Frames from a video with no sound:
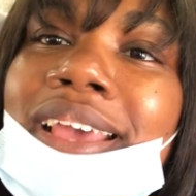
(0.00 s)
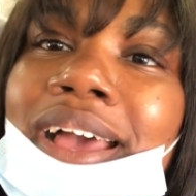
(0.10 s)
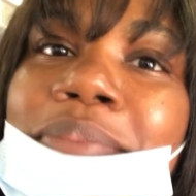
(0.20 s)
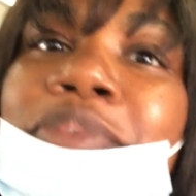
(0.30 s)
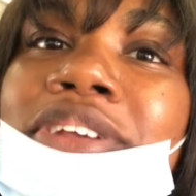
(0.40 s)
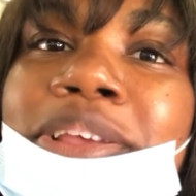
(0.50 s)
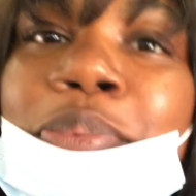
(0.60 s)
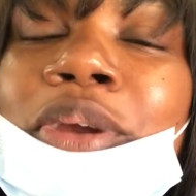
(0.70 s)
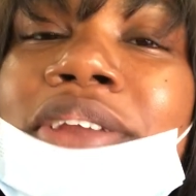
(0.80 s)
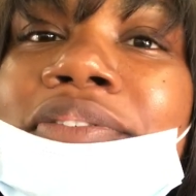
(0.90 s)
I'm really
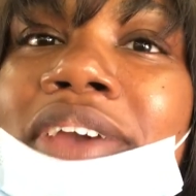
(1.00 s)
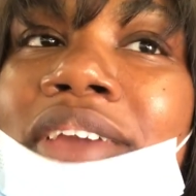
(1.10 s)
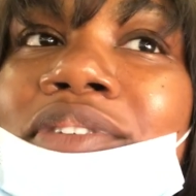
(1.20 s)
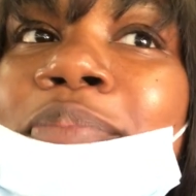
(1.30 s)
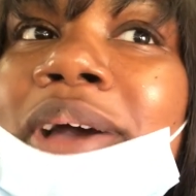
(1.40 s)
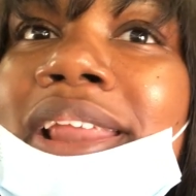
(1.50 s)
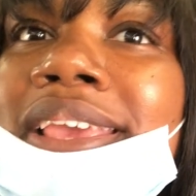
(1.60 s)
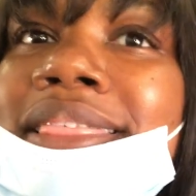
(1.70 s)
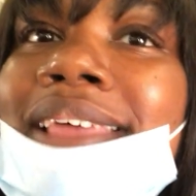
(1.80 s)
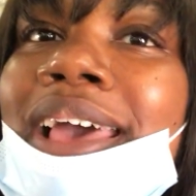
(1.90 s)
praying for
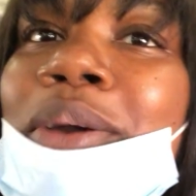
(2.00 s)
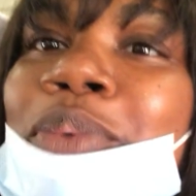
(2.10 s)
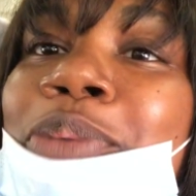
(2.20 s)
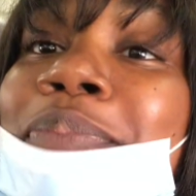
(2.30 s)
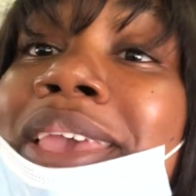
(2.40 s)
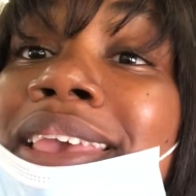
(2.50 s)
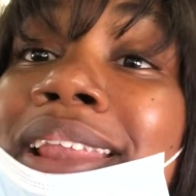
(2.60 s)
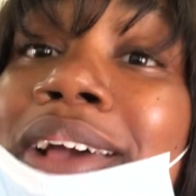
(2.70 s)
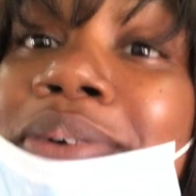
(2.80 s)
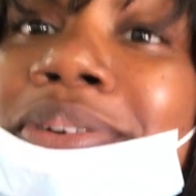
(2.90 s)
everybody that we make it
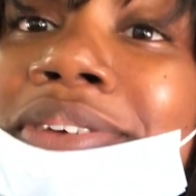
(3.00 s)
out